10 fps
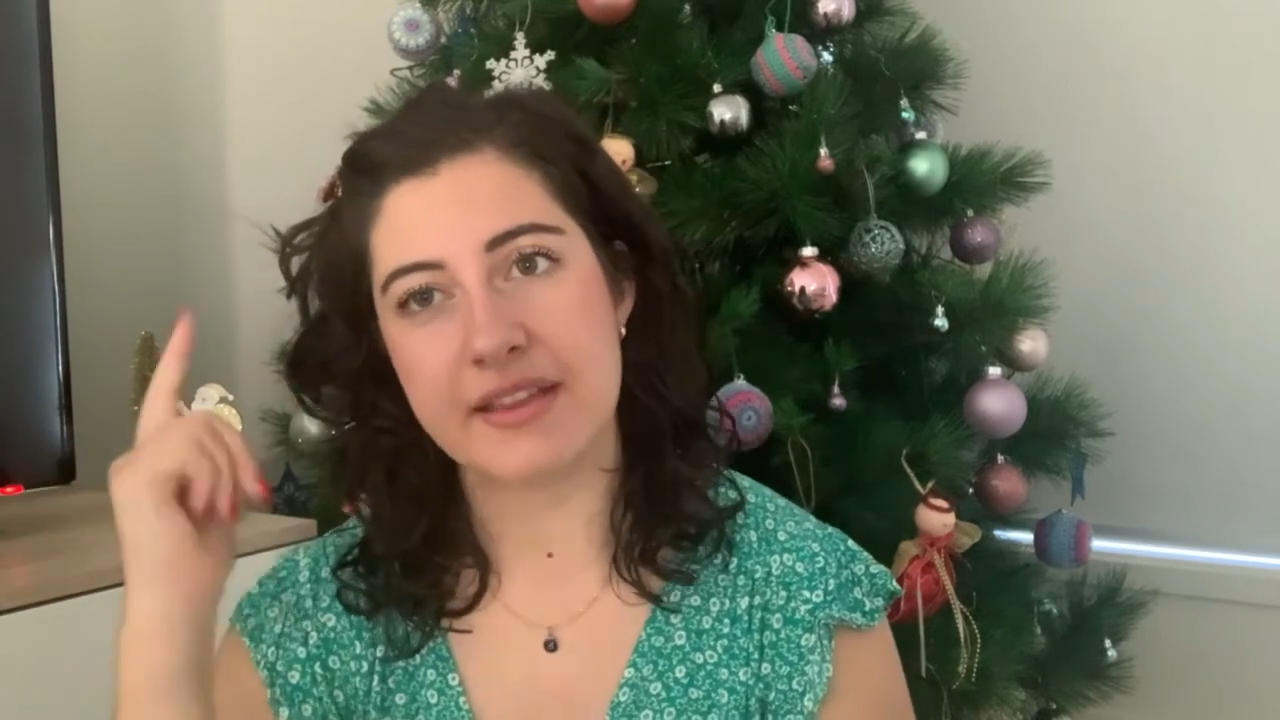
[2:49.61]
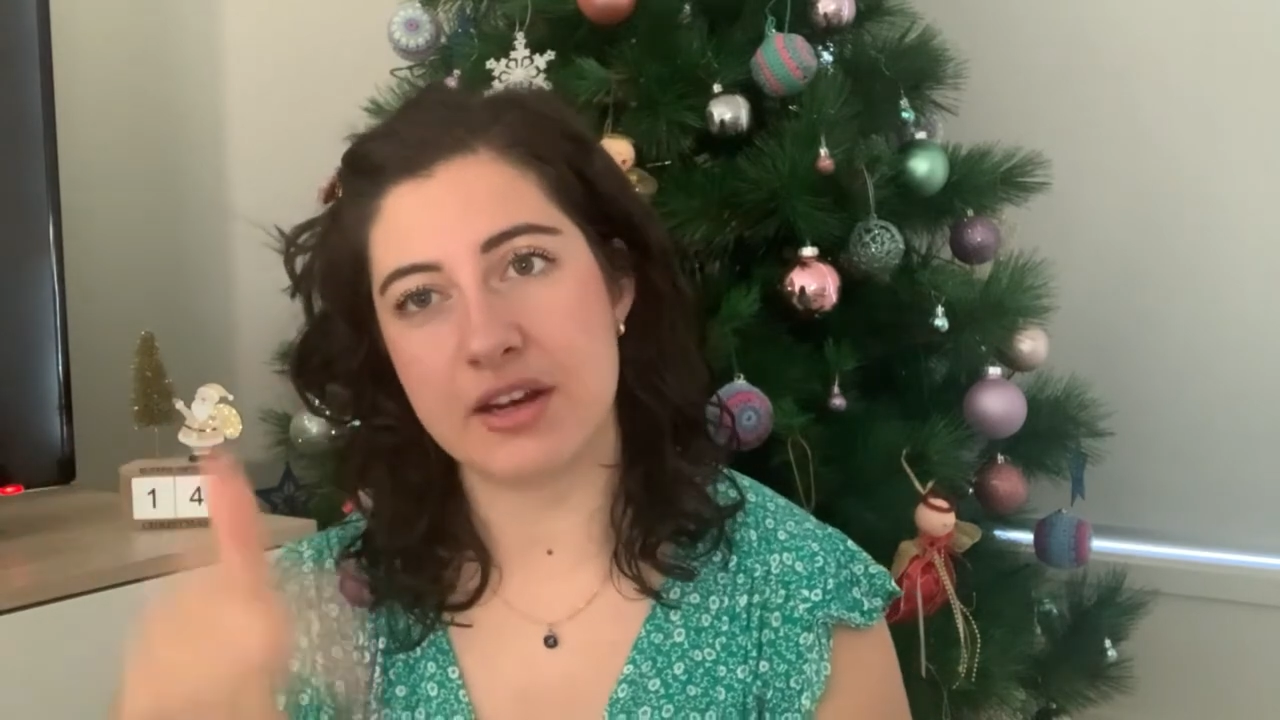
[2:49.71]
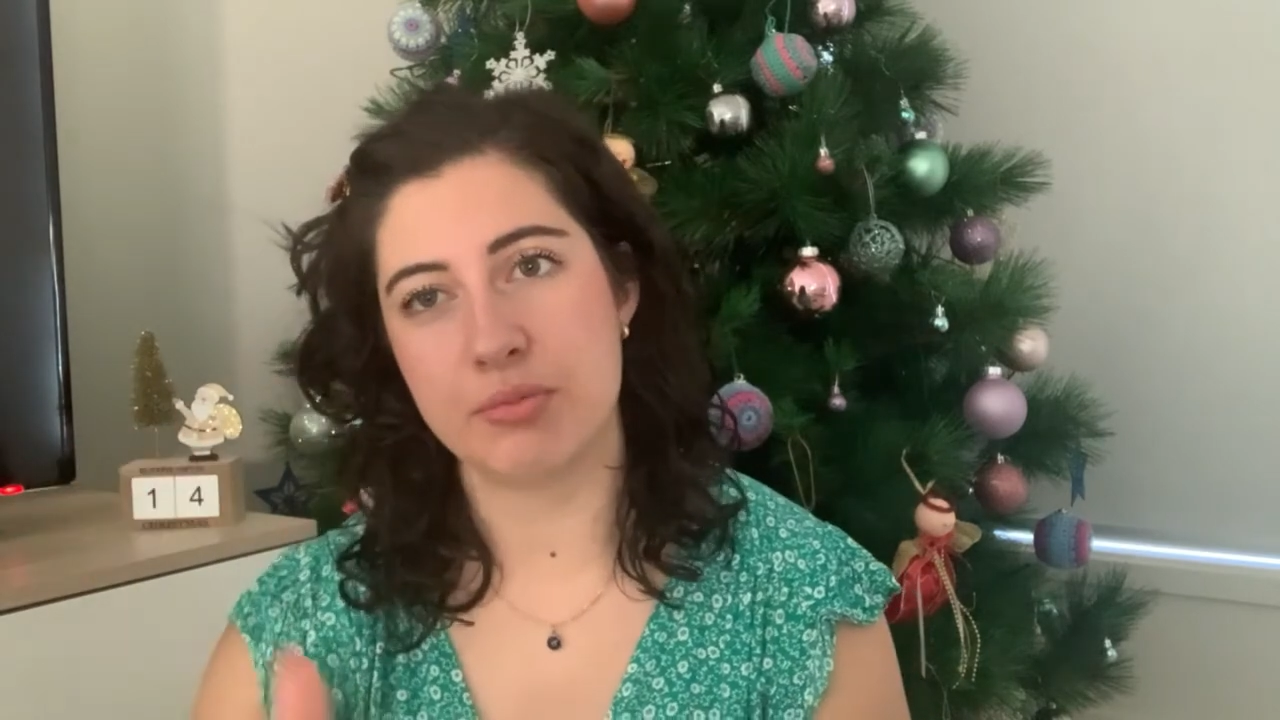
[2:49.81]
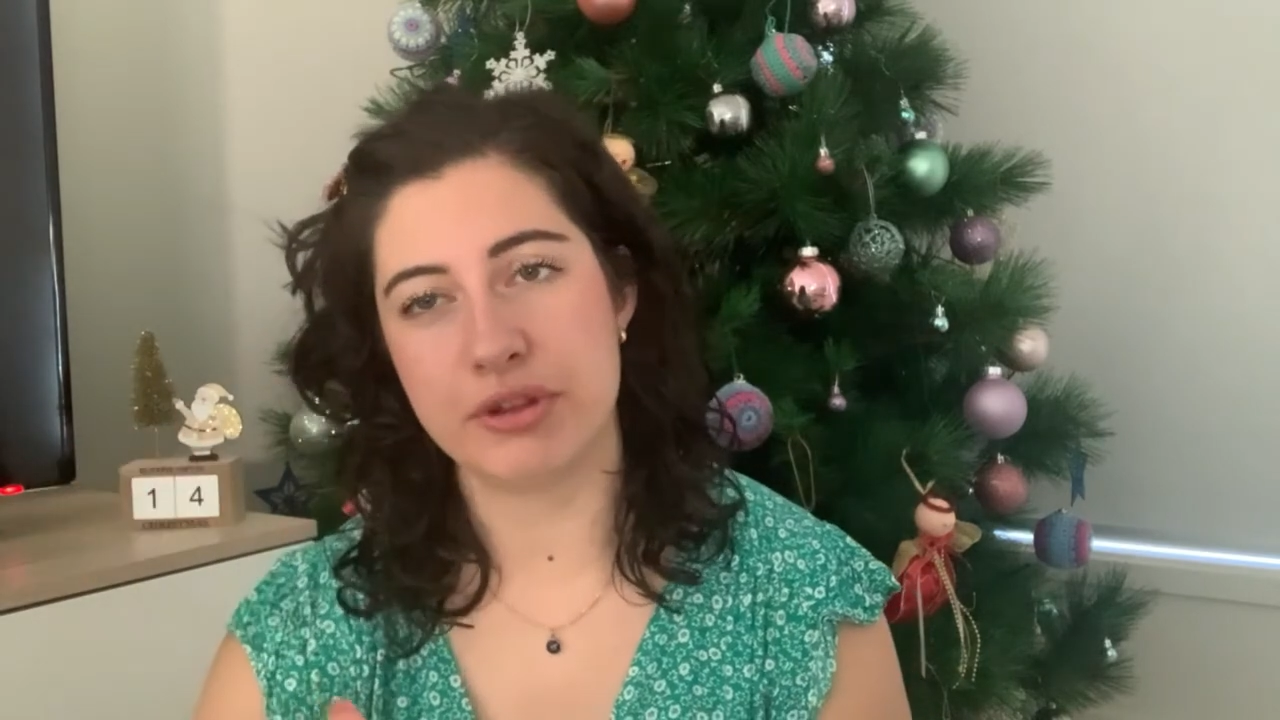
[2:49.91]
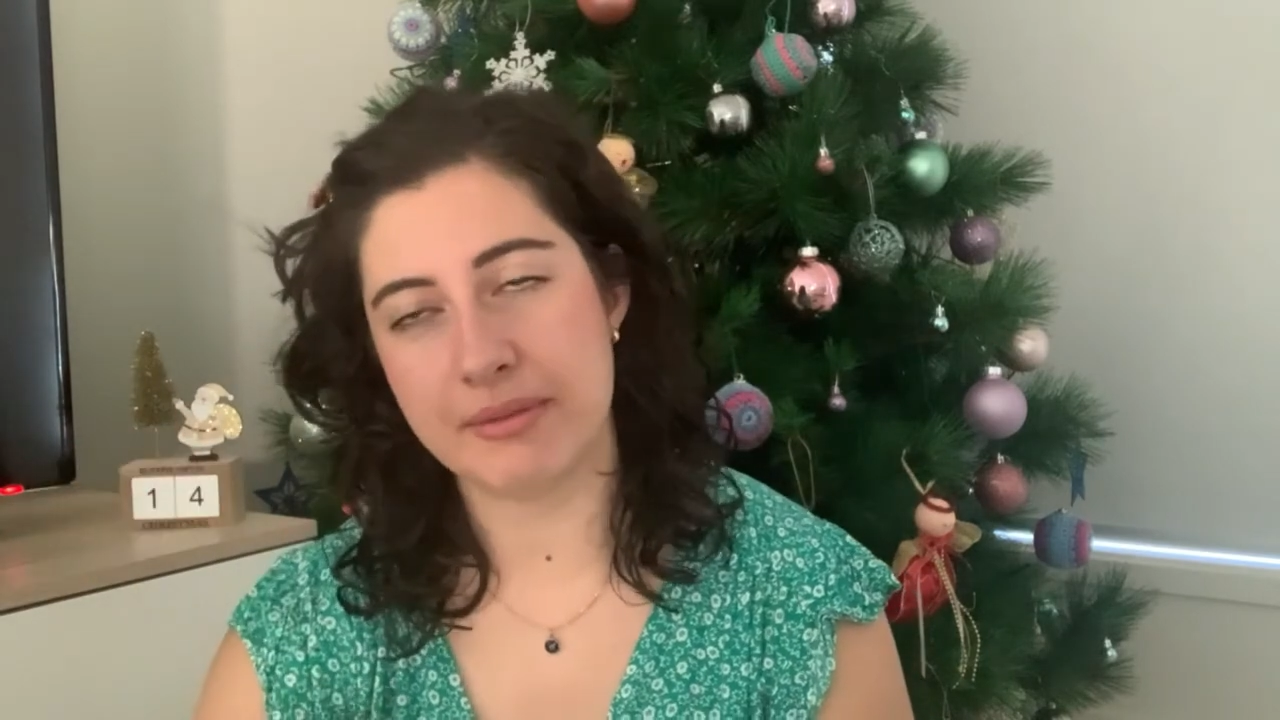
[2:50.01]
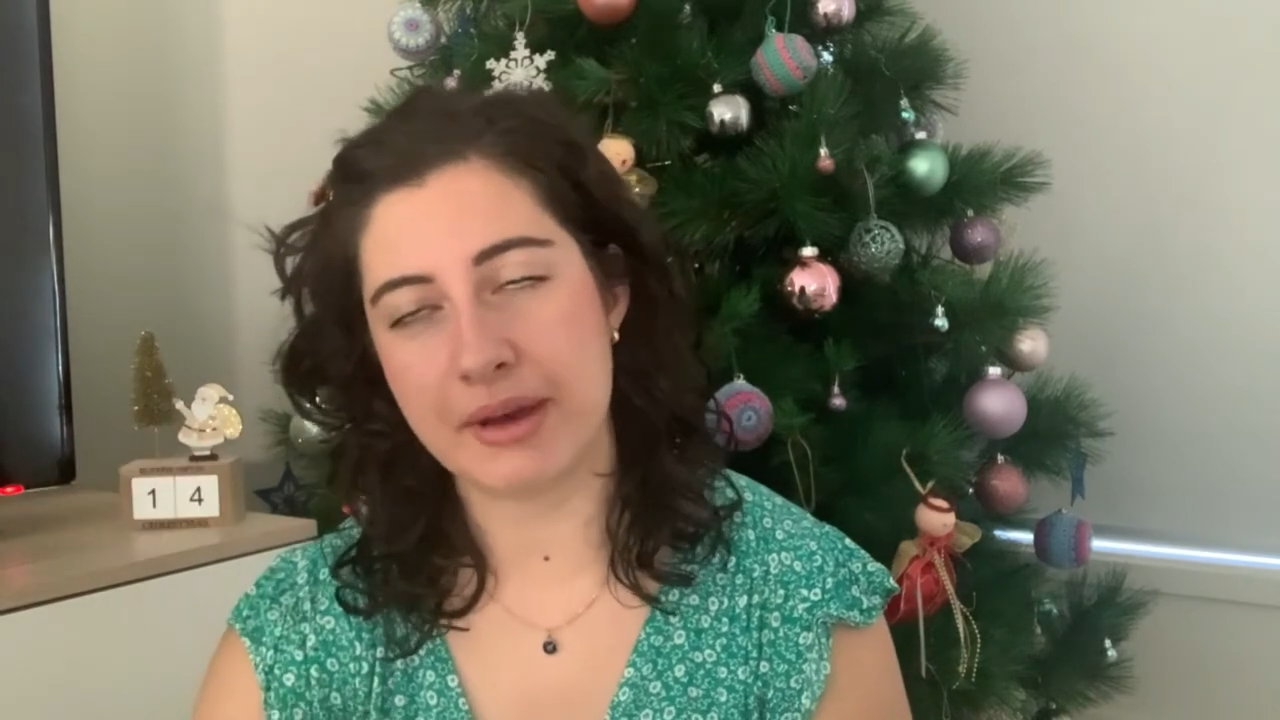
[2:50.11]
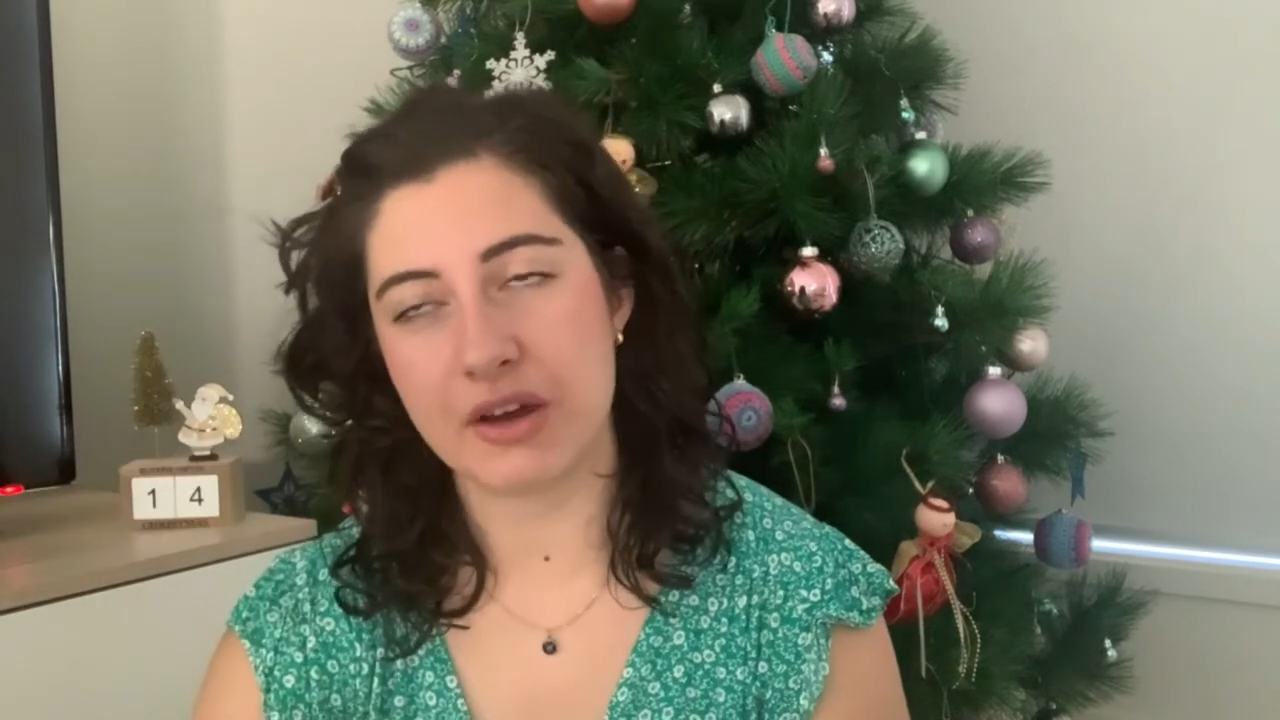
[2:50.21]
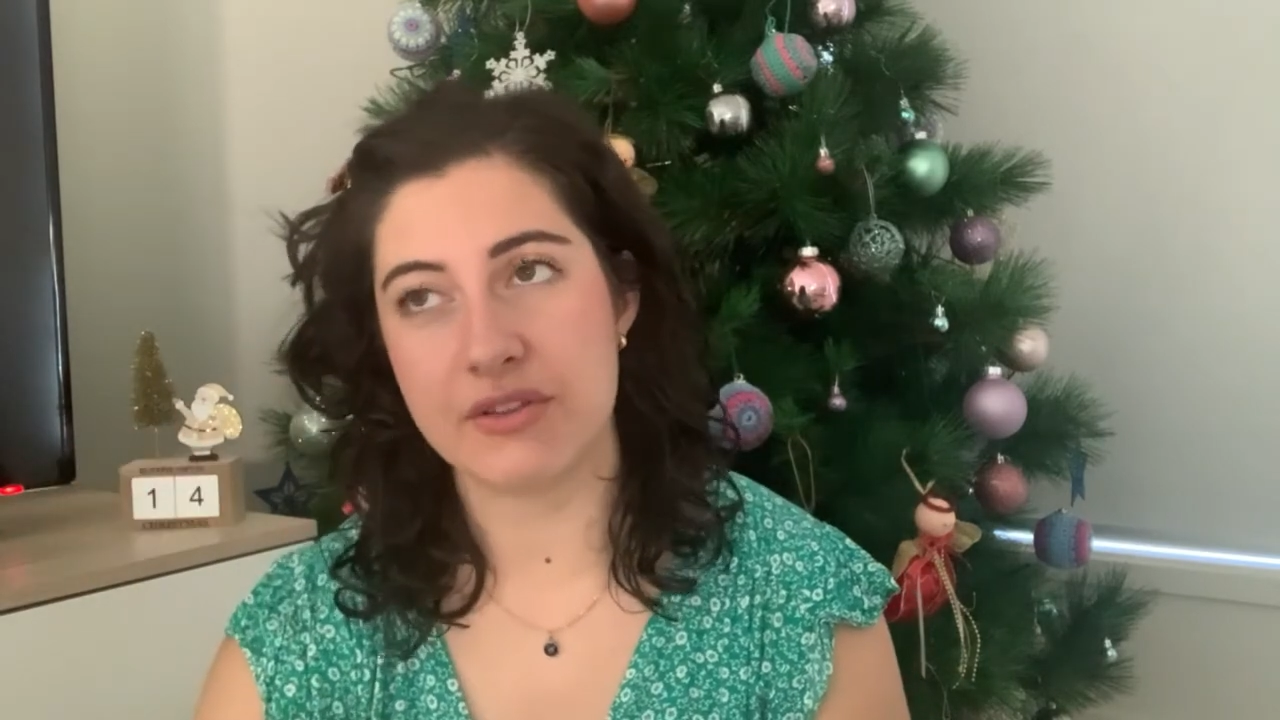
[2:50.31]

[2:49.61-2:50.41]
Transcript: and then I'll put them back